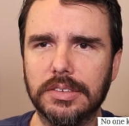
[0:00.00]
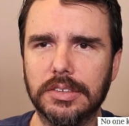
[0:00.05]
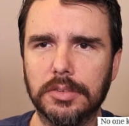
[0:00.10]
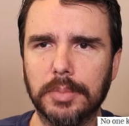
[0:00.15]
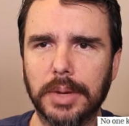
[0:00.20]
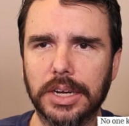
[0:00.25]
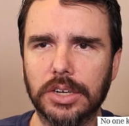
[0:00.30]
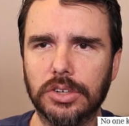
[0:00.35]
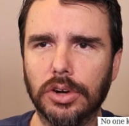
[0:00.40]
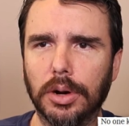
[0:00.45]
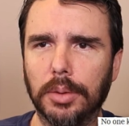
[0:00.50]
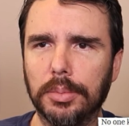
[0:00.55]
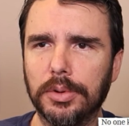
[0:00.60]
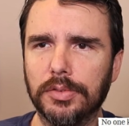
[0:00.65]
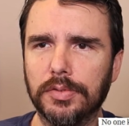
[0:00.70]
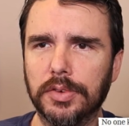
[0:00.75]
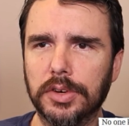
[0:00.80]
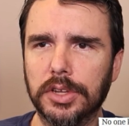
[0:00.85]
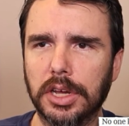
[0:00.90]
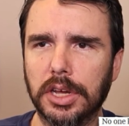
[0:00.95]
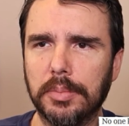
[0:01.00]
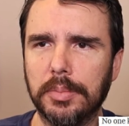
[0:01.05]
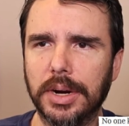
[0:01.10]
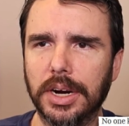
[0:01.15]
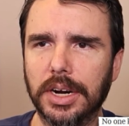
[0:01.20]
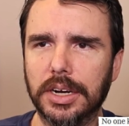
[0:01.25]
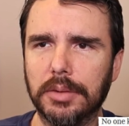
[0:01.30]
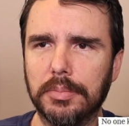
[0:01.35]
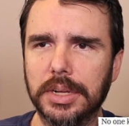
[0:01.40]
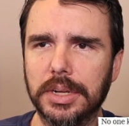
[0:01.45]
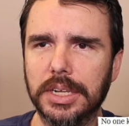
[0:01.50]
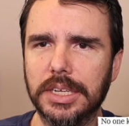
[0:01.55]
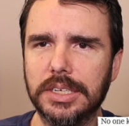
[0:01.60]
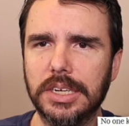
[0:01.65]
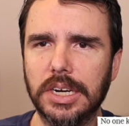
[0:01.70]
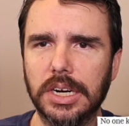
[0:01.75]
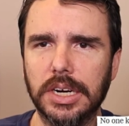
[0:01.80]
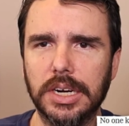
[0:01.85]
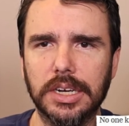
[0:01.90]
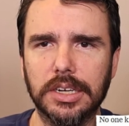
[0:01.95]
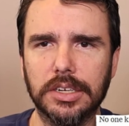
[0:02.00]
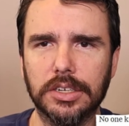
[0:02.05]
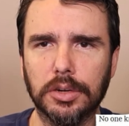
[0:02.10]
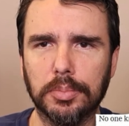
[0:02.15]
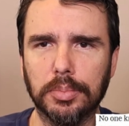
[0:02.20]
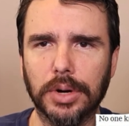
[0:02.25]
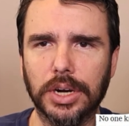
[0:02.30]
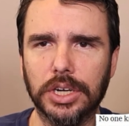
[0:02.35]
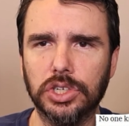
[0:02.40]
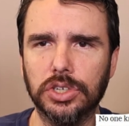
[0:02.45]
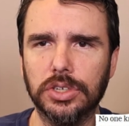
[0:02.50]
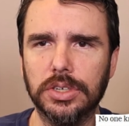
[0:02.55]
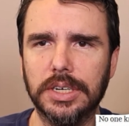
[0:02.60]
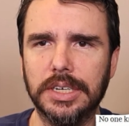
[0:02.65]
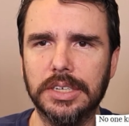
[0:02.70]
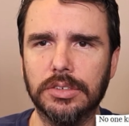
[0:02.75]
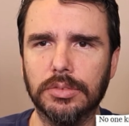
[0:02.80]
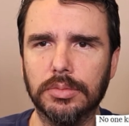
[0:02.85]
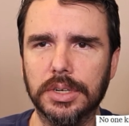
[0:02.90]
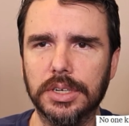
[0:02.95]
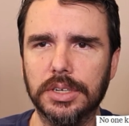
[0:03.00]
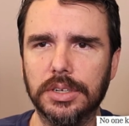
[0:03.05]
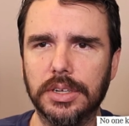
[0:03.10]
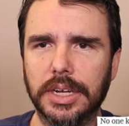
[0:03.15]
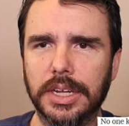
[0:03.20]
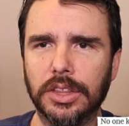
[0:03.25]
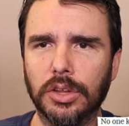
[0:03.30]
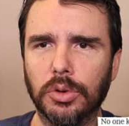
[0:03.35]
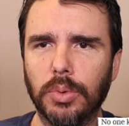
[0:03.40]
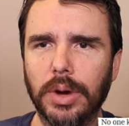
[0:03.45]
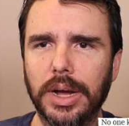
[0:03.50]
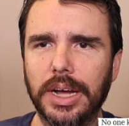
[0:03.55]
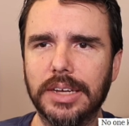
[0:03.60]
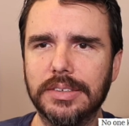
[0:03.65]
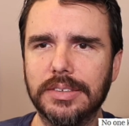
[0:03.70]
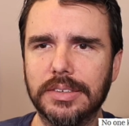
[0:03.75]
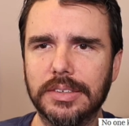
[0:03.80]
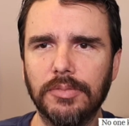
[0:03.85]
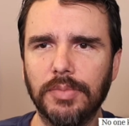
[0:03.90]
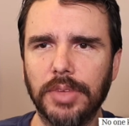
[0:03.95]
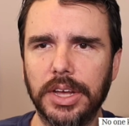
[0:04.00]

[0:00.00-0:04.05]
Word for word: to make trouble for the American military and to pressure Israel and the West